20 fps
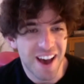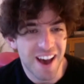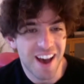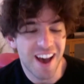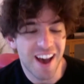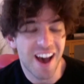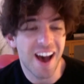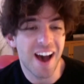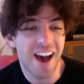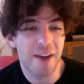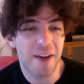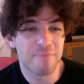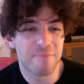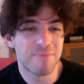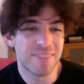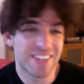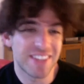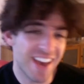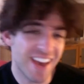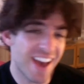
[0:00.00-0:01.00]

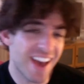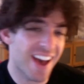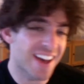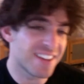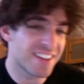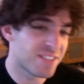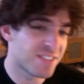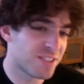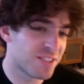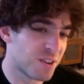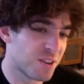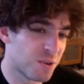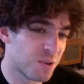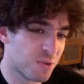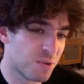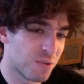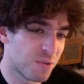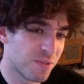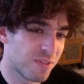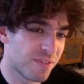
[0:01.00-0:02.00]
Yeah,
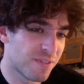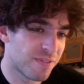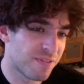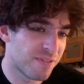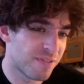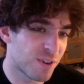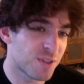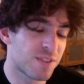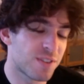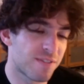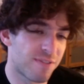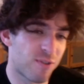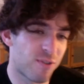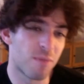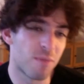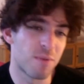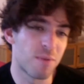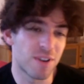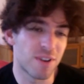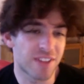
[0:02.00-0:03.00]
so first and
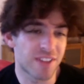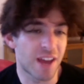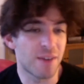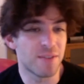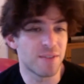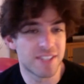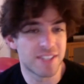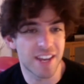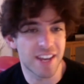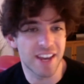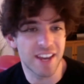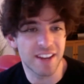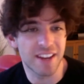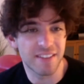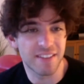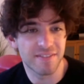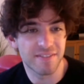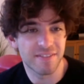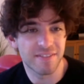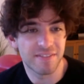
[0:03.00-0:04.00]
foremost, I would
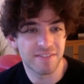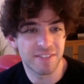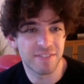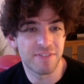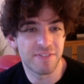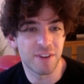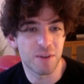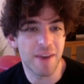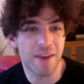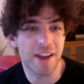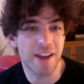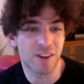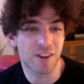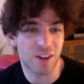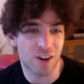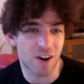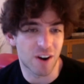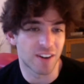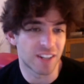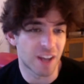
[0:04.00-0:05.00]
say
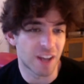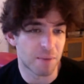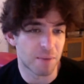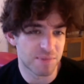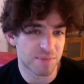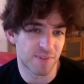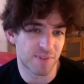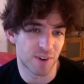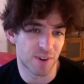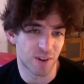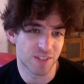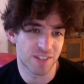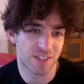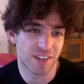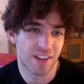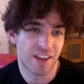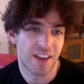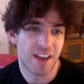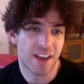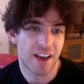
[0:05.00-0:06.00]
filmmaker card comes
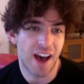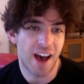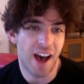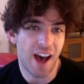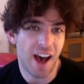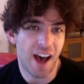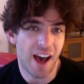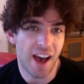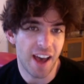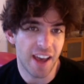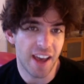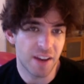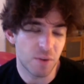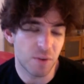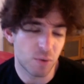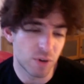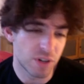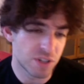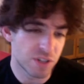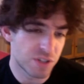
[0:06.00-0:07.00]
first.
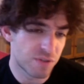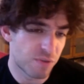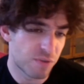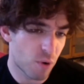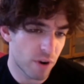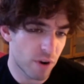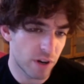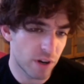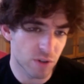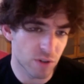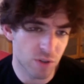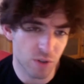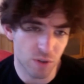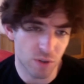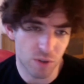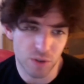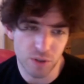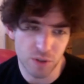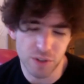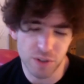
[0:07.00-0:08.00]
I was 4 years
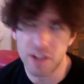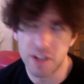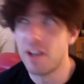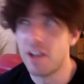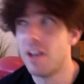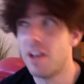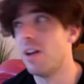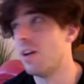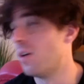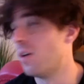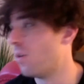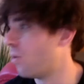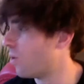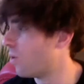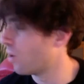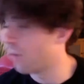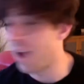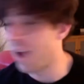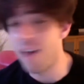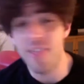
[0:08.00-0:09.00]
old,
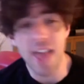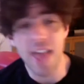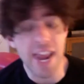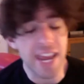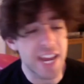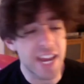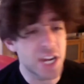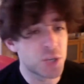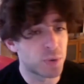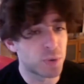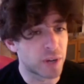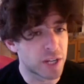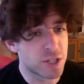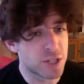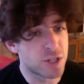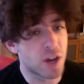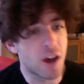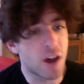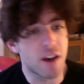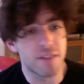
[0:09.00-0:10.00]
or around that age, when I
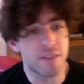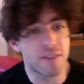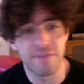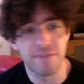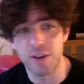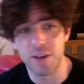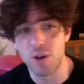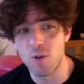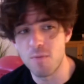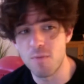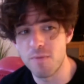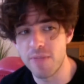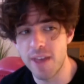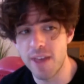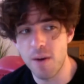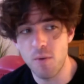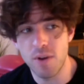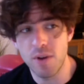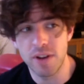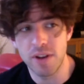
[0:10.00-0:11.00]
saw a film
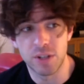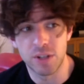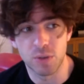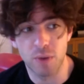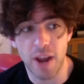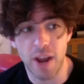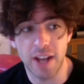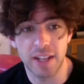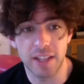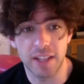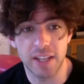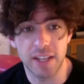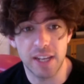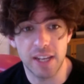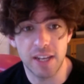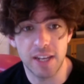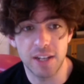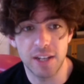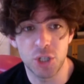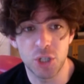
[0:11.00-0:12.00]
that would
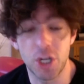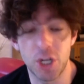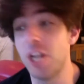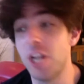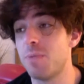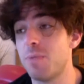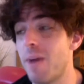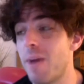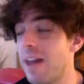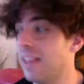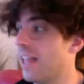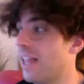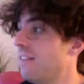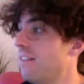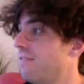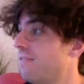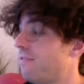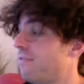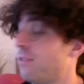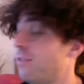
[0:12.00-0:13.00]
directly change my
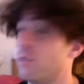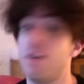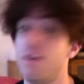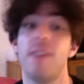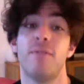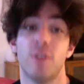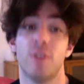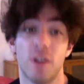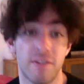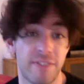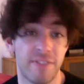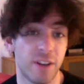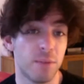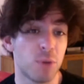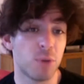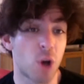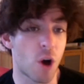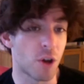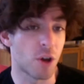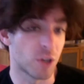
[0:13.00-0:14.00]
life forever, a
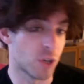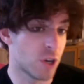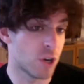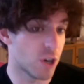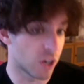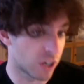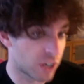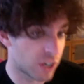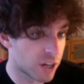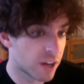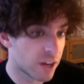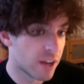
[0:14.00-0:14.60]
film called Hook,